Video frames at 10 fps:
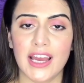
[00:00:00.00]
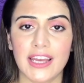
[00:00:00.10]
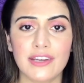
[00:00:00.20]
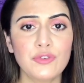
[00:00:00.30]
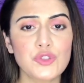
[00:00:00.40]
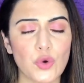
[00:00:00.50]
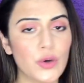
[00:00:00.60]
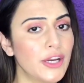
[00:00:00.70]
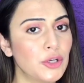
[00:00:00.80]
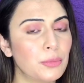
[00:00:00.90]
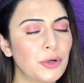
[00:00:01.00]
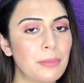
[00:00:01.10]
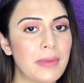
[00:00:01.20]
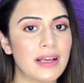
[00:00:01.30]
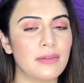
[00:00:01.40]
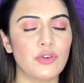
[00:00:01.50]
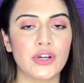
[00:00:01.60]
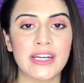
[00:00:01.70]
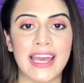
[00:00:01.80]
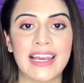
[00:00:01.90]
It was okay to put makeup for
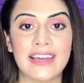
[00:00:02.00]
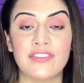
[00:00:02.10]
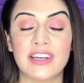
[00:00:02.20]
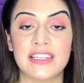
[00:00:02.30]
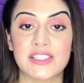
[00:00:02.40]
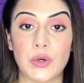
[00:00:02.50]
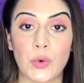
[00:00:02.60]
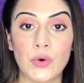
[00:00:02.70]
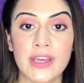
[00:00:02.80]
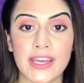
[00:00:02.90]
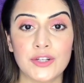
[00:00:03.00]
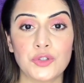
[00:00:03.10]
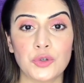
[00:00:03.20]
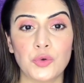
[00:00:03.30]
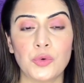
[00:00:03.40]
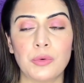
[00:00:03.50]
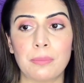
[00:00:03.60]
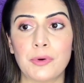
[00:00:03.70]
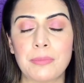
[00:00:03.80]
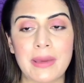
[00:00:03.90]
an airline where it's okay to
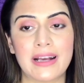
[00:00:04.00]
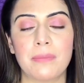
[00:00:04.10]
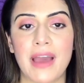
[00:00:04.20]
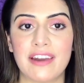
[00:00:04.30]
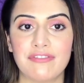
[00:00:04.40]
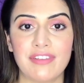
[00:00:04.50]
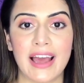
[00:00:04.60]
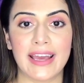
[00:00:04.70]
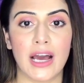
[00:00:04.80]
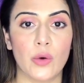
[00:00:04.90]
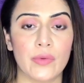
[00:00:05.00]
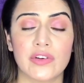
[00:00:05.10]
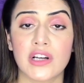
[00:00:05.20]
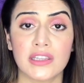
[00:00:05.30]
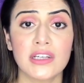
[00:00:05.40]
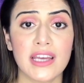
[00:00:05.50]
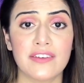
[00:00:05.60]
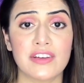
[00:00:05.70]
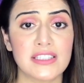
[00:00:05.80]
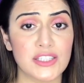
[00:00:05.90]
put makeup and fly. However, Qatar
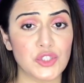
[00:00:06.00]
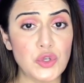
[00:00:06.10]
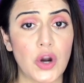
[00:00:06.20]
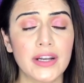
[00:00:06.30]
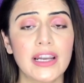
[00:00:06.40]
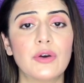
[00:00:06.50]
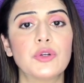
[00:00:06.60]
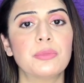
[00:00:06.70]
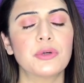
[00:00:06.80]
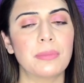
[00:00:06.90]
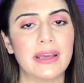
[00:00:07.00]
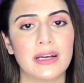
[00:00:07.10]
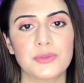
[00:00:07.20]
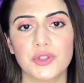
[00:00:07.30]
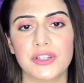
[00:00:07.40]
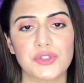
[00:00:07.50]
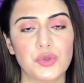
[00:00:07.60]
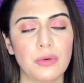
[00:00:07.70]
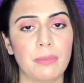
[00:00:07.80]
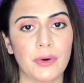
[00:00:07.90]
Airways is not allowed to put makeup, so there is
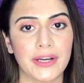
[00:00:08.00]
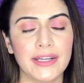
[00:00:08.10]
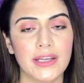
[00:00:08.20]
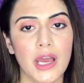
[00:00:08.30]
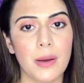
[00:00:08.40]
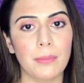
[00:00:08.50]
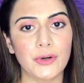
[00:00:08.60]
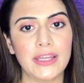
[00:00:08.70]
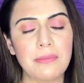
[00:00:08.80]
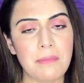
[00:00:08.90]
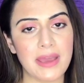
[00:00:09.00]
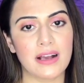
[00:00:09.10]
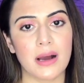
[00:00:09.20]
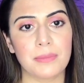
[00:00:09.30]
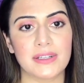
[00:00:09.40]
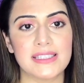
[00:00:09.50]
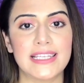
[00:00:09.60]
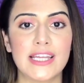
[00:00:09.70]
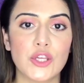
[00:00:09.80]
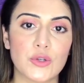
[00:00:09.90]
no point putting makeup,
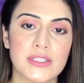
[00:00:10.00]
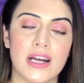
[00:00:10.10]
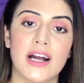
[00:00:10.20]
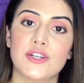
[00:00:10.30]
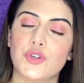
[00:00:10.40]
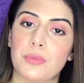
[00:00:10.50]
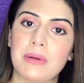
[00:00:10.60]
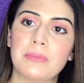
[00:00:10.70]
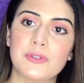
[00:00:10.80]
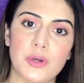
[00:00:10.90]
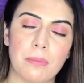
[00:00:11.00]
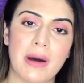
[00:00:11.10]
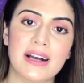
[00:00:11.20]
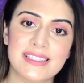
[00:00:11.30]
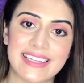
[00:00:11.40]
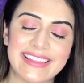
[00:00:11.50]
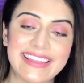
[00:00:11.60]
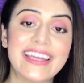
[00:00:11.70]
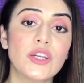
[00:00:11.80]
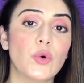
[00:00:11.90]
concealing your scars or pimples or marks and
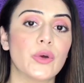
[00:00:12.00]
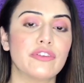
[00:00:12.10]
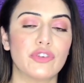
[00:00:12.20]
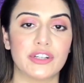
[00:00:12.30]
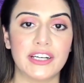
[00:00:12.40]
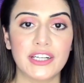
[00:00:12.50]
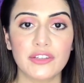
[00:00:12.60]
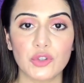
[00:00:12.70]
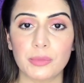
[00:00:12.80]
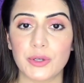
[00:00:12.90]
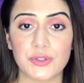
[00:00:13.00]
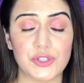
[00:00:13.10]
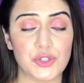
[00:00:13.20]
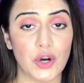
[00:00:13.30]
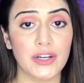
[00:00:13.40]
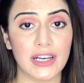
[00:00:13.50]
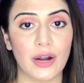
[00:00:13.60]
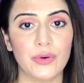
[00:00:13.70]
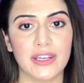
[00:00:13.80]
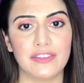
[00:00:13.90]
then going for an interview, because it's not
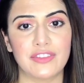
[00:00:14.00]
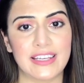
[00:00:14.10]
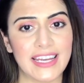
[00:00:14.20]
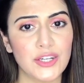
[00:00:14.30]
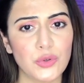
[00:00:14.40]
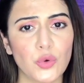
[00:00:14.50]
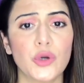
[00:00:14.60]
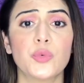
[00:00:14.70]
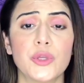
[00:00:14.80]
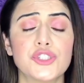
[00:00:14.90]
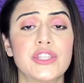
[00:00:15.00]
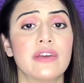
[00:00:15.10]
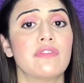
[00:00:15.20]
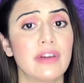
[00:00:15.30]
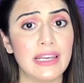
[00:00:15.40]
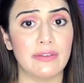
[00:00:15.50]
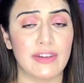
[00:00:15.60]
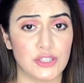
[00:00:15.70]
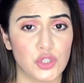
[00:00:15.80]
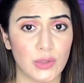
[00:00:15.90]
allowed. And if they get to know it, which they will
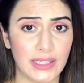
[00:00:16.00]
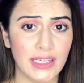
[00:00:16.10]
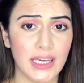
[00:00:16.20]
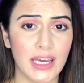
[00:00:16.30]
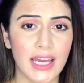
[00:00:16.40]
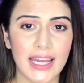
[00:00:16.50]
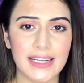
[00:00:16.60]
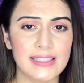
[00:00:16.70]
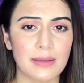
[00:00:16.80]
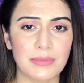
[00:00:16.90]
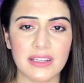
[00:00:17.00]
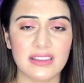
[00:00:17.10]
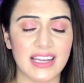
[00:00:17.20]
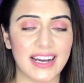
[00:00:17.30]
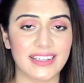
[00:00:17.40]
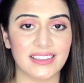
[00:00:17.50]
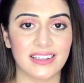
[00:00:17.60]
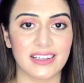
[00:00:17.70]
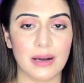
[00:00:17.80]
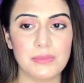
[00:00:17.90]
eventually, it is something that
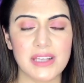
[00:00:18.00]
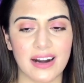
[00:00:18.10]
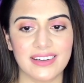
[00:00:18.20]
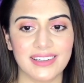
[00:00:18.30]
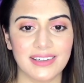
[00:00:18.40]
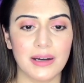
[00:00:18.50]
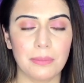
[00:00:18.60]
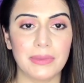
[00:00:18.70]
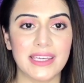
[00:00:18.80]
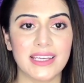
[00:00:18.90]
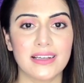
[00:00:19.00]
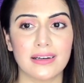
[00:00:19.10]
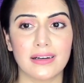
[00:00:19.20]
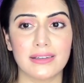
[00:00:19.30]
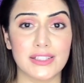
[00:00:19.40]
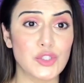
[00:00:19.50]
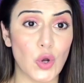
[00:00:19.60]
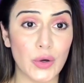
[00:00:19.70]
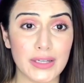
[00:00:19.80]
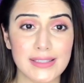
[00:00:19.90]
comes under being
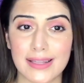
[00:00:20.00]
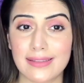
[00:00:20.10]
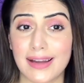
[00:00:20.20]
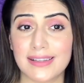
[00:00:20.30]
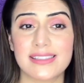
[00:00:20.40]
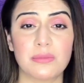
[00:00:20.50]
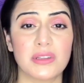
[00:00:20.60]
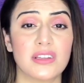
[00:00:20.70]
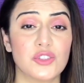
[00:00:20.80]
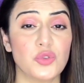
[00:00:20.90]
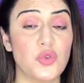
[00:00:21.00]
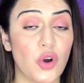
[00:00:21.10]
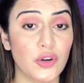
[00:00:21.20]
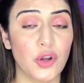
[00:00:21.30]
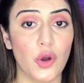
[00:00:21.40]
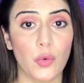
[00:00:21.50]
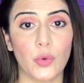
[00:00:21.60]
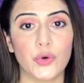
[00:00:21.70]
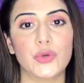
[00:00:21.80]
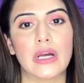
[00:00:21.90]
dishonest, and that is something that you not
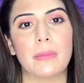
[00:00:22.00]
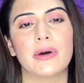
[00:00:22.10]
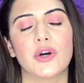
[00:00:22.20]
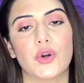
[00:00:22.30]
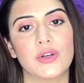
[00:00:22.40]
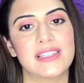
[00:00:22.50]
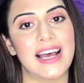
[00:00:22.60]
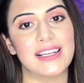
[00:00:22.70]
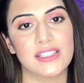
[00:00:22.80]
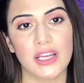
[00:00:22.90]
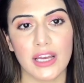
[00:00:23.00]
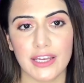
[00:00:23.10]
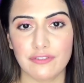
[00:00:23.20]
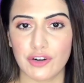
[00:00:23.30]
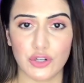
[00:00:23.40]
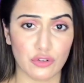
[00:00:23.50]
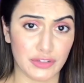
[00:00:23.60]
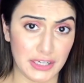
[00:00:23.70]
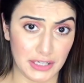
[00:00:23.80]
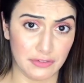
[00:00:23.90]
want to come across as in front of
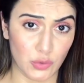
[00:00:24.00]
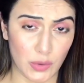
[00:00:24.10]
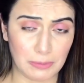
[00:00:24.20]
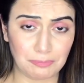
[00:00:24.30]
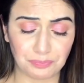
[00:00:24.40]
an interviewer.